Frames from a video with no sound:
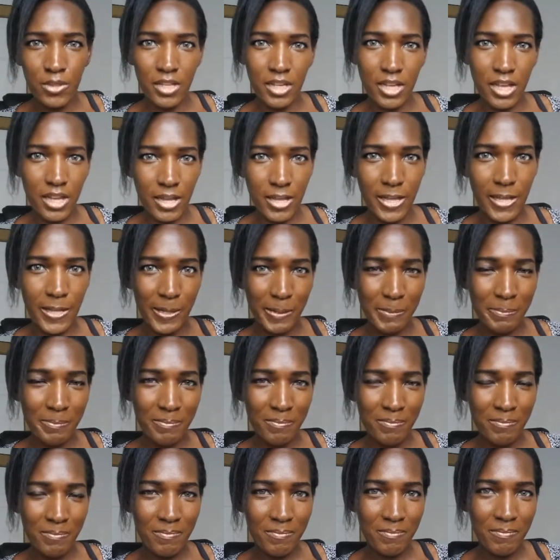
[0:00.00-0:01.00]
the guy,
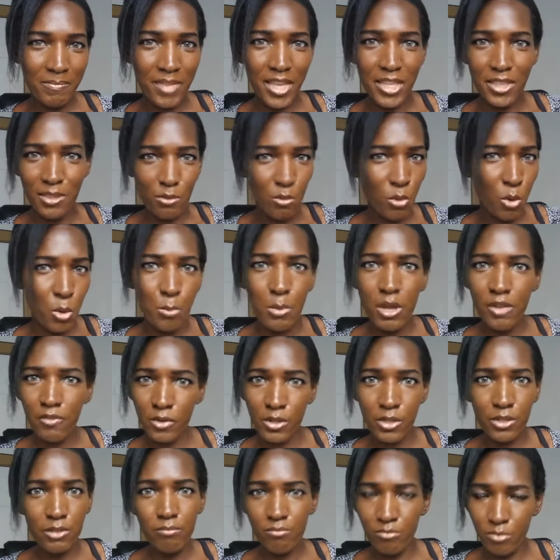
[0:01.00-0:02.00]

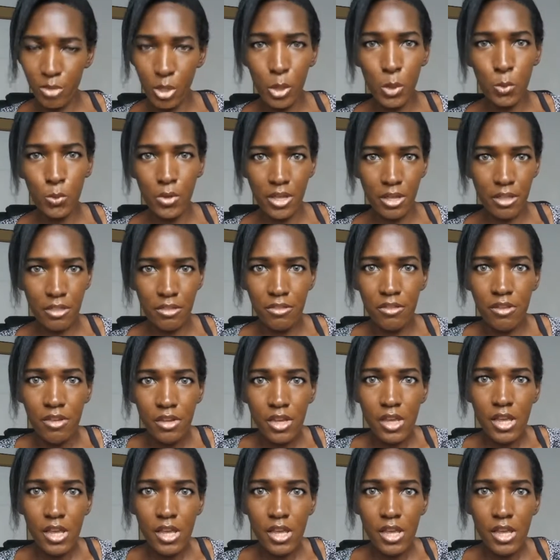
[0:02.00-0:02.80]
whomever they're with.